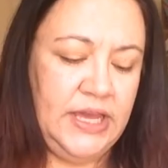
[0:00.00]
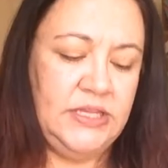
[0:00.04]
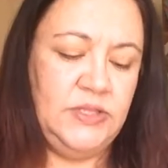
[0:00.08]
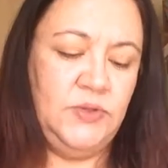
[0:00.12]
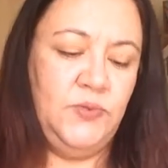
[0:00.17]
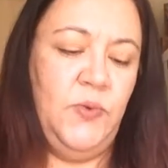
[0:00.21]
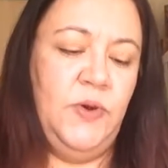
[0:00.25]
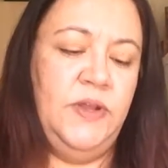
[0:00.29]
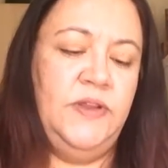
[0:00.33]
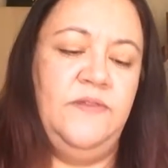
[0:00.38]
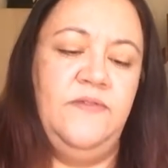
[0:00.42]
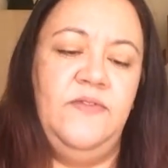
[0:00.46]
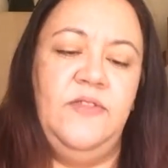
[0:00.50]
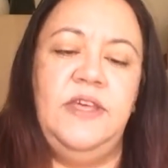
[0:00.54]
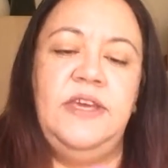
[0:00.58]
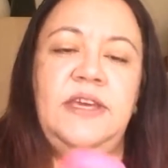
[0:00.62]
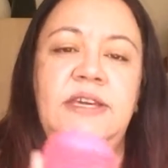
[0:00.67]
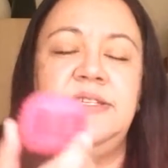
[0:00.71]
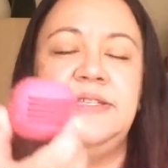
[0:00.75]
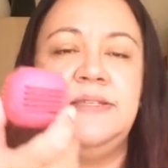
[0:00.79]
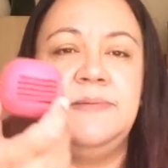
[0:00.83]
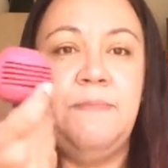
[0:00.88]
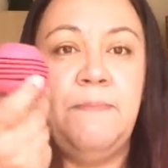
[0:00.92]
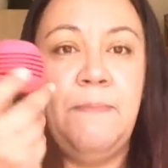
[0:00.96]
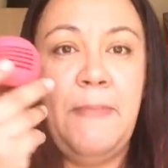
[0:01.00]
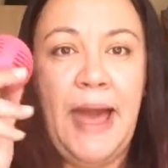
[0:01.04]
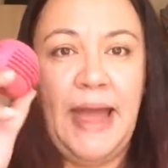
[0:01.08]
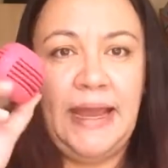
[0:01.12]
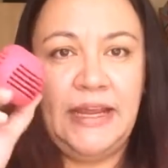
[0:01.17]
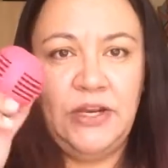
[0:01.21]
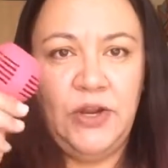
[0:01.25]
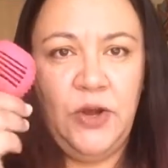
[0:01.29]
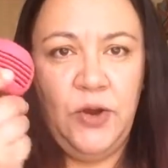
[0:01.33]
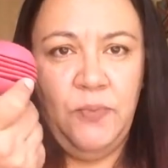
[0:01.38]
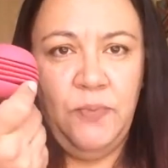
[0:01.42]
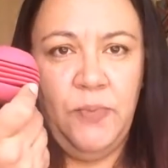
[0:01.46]
is one of these
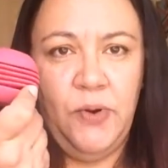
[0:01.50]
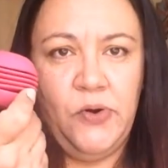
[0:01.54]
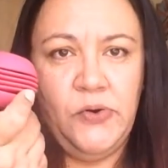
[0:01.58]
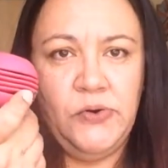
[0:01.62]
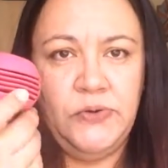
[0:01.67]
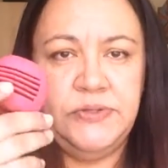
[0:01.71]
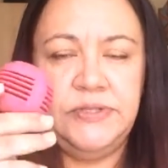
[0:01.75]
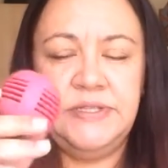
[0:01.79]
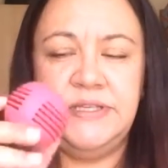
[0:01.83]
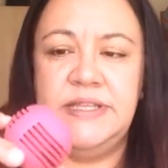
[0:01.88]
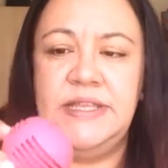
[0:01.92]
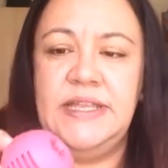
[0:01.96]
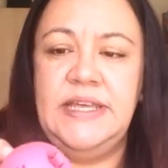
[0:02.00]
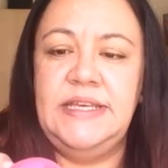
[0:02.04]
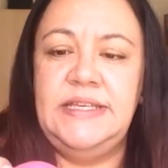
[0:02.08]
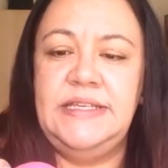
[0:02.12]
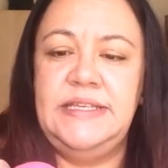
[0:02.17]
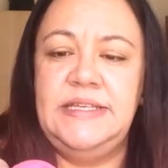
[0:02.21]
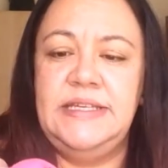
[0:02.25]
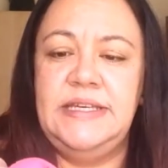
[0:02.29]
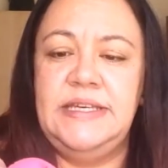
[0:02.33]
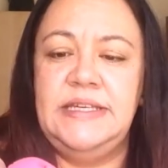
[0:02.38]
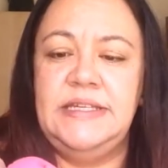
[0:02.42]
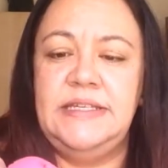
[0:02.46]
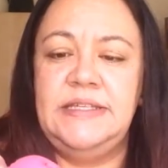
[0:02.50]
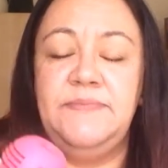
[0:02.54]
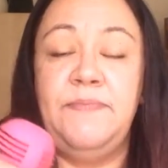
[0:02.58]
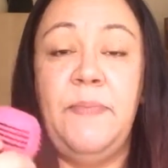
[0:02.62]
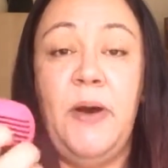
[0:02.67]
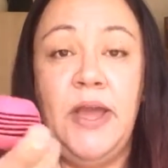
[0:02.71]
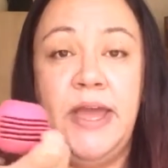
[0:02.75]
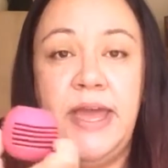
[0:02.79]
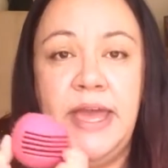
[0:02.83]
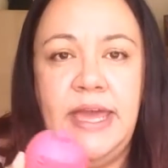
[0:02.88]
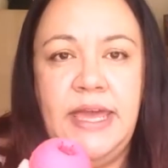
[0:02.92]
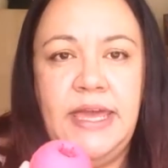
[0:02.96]
Magno bowls. This is
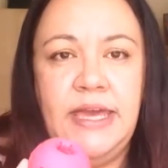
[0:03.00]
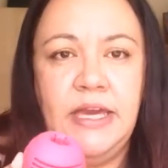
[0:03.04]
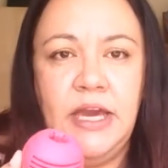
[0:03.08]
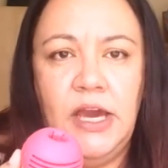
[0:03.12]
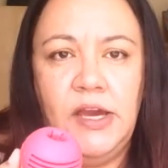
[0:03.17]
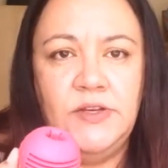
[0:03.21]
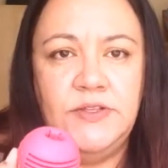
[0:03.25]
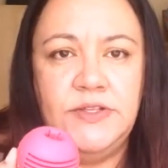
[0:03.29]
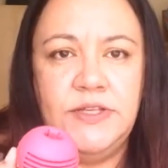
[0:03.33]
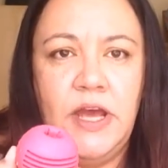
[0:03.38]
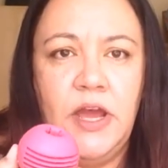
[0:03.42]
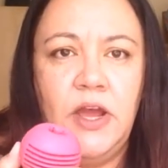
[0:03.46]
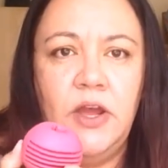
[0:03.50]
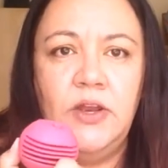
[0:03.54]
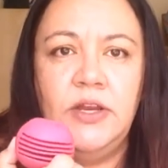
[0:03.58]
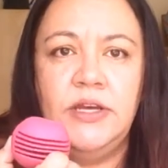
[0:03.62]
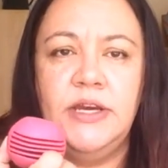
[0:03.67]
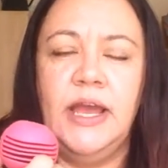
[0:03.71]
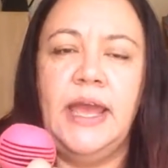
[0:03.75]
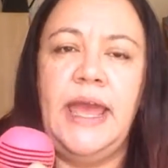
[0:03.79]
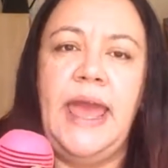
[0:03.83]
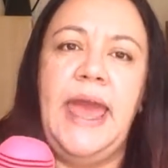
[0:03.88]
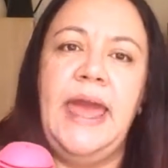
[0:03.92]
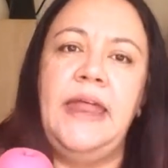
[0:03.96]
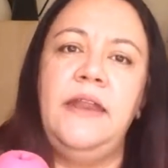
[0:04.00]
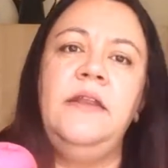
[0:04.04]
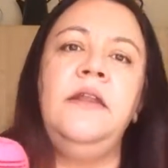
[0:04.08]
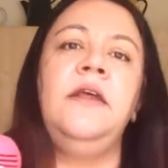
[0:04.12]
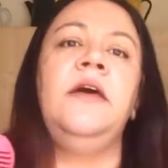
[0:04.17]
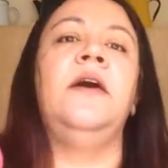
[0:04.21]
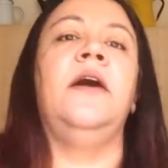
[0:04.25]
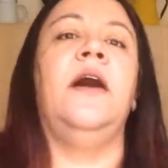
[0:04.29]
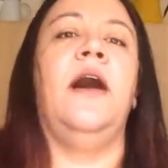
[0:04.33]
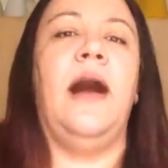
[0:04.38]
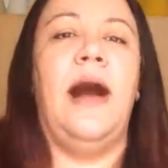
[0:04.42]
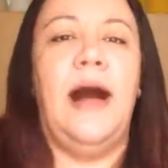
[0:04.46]
by EcoZone again.
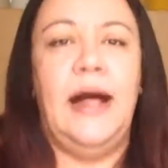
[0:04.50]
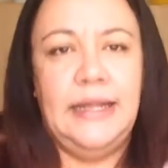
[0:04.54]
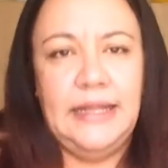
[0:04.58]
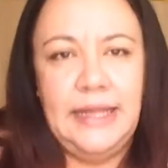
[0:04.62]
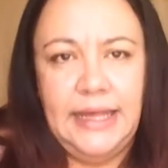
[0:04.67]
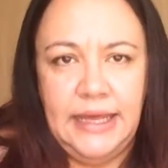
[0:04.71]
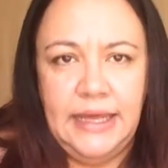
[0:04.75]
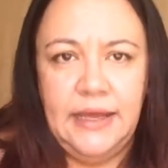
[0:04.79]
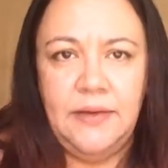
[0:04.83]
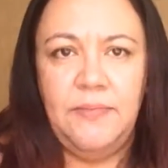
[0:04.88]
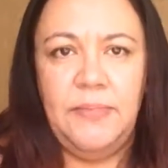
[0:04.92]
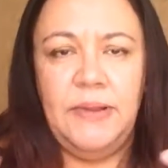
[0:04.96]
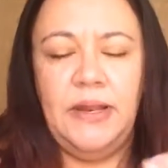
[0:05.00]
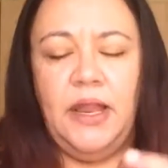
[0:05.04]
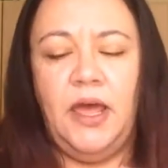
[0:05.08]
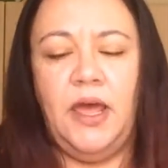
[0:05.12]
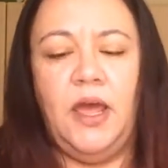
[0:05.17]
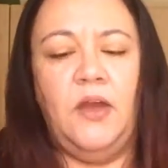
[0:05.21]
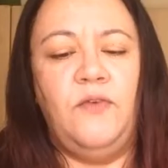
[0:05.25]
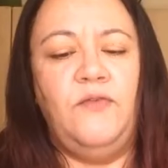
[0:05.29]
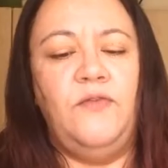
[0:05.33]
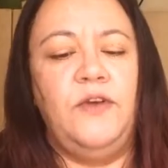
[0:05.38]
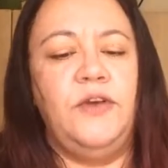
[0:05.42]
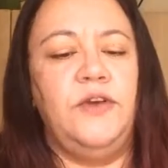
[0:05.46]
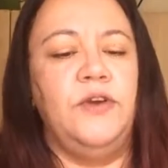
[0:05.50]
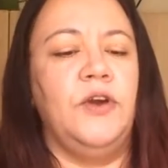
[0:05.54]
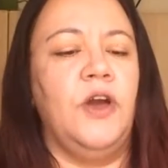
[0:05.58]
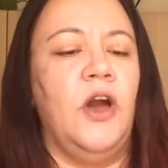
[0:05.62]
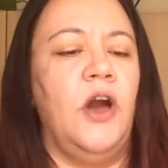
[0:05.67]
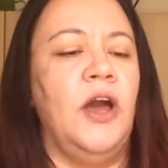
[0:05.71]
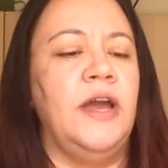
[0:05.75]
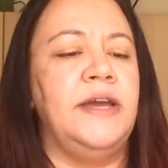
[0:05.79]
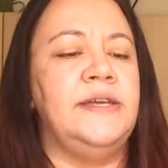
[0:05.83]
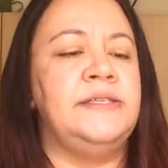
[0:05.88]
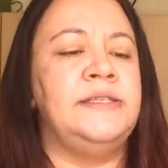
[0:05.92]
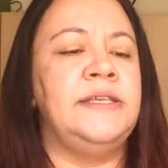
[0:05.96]
I'll link it below for you
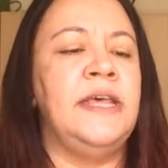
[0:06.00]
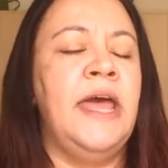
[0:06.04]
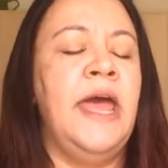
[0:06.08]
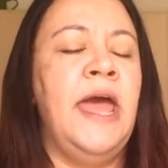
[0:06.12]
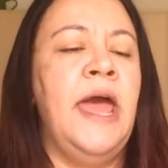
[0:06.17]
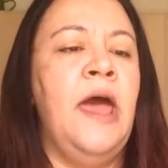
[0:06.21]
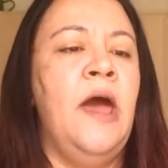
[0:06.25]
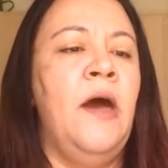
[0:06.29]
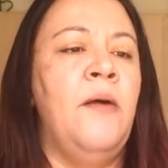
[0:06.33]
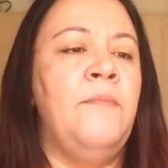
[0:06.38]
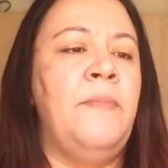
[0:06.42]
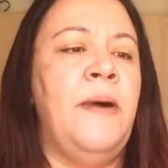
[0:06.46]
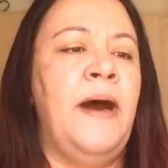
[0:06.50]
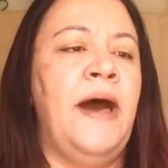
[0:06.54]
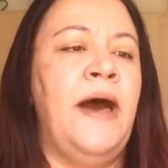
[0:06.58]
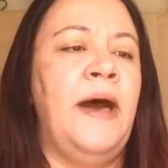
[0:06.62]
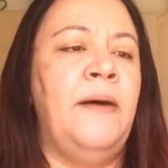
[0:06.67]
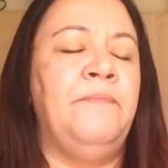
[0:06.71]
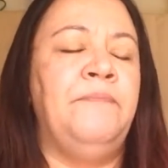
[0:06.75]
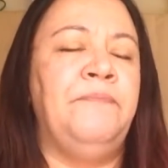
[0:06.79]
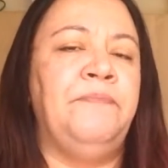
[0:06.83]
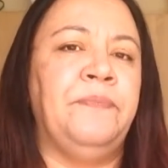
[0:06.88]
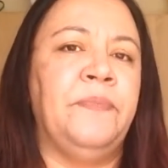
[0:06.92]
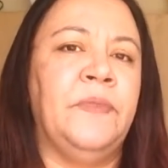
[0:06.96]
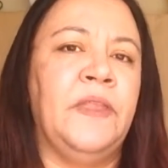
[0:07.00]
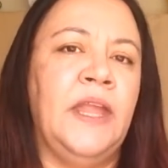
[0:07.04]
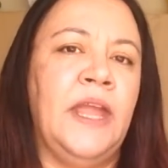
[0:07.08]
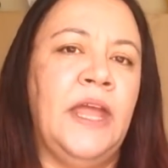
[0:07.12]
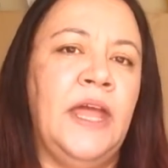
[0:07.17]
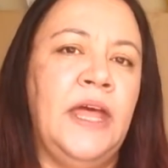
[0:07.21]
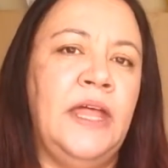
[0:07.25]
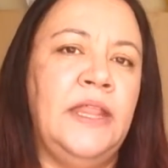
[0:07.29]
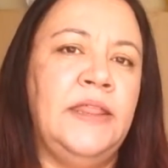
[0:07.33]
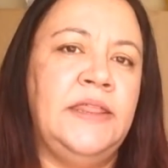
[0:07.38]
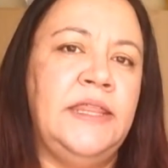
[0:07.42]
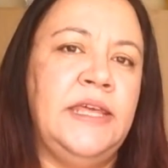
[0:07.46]
guys. But
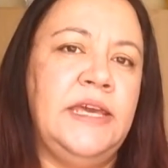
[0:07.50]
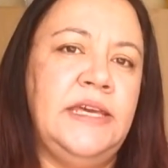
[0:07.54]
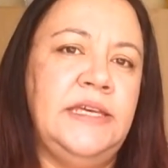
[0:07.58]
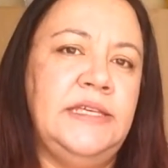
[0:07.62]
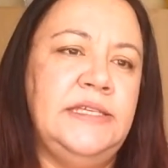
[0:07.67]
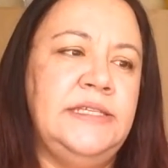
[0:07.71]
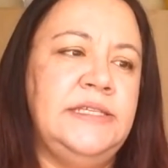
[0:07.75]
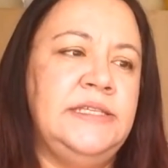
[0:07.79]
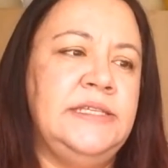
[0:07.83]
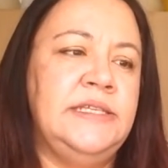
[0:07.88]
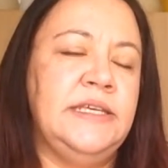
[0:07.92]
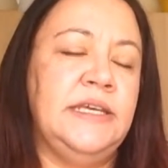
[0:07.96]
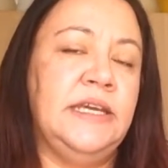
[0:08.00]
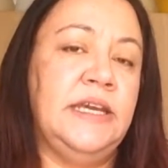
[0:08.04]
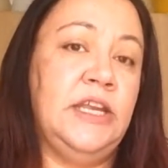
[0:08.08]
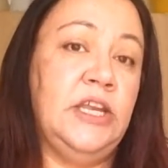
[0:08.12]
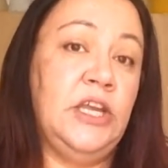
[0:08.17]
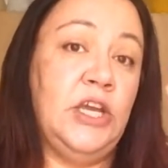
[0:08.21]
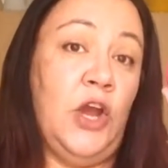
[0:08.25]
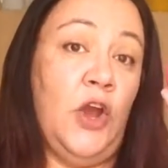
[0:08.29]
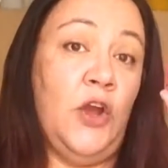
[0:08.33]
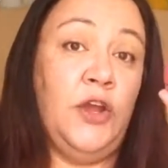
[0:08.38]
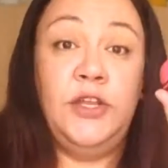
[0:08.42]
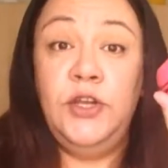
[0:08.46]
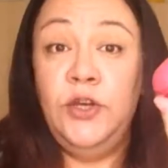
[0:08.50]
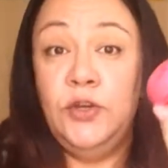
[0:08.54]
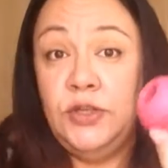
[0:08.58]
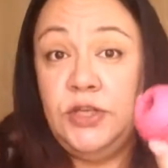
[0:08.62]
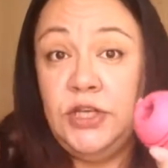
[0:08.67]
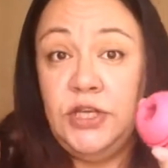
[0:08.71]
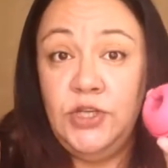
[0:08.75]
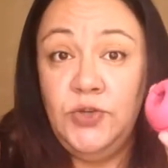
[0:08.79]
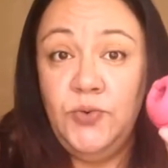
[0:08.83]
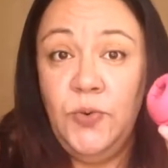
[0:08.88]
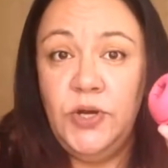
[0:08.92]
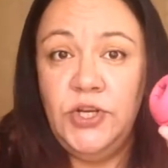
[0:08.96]
this can go in your
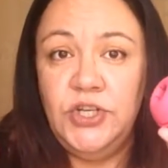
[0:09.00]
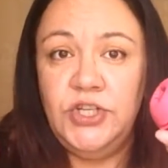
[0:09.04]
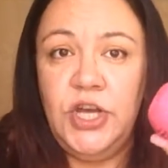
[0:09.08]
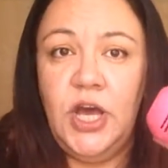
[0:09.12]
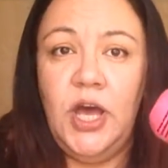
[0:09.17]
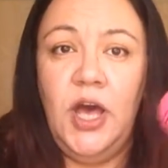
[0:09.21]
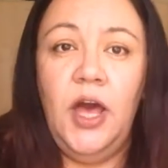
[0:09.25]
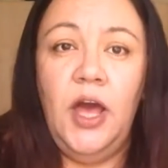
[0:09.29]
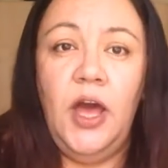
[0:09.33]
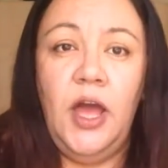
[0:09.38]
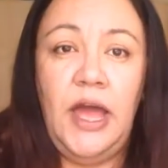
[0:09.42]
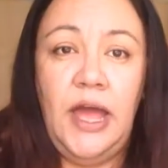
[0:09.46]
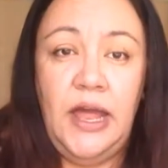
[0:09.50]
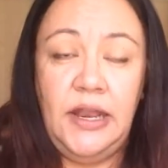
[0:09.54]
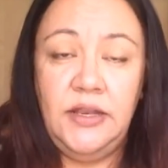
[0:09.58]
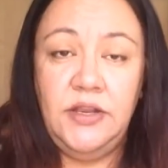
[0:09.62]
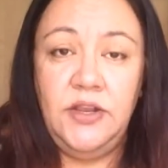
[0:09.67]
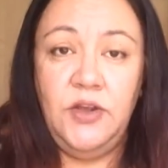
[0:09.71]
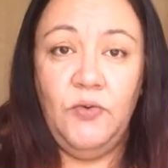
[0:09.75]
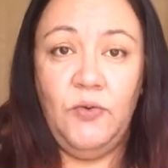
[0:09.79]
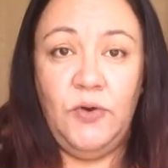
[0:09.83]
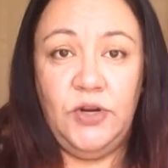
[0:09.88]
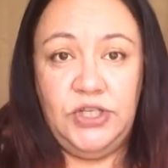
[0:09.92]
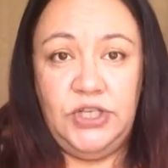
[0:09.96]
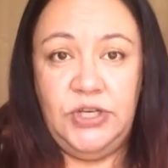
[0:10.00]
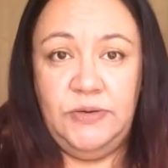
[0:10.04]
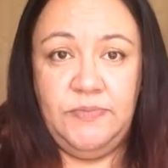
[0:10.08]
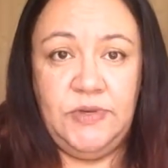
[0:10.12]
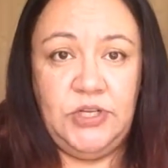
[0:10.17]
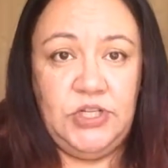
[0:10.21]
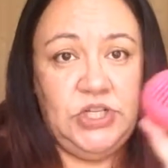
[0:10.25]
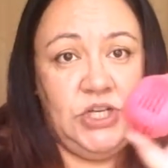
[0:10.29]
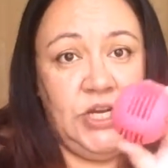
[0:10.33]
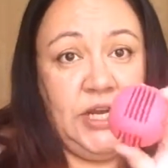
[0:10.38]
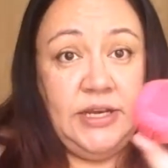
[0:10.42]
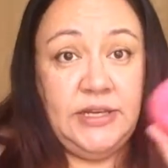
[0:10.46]
dishwasher and your washing
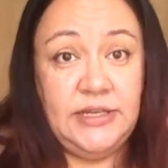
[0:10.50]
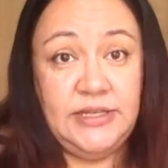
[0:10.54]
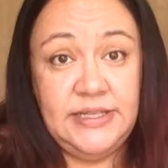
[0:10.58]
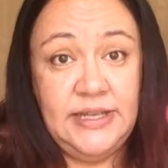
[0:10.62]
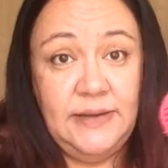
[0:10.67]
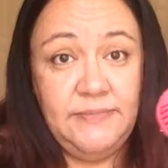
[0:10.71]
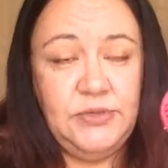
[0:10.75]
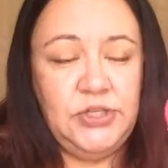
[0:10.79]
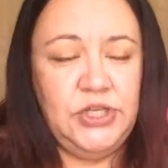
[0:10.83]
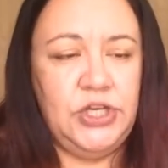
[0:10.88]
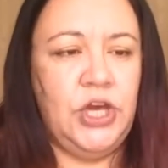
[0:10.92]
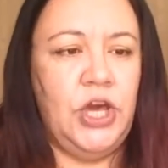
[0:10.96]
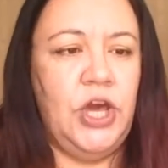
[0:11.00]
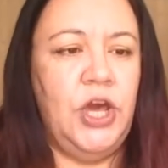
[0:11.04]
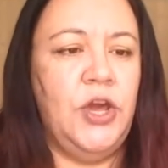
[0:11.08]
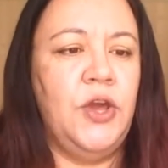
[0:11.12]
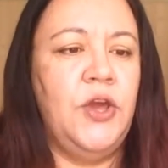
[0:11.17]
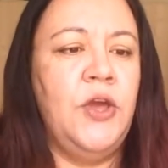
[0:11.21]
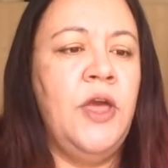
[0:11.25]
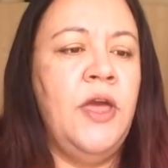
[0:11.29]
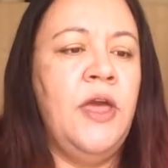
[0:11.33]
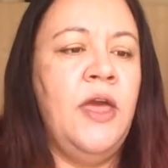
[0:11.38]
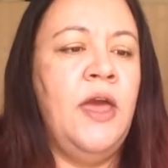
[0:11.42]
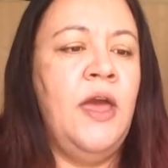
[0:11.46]
machine. It's up to you.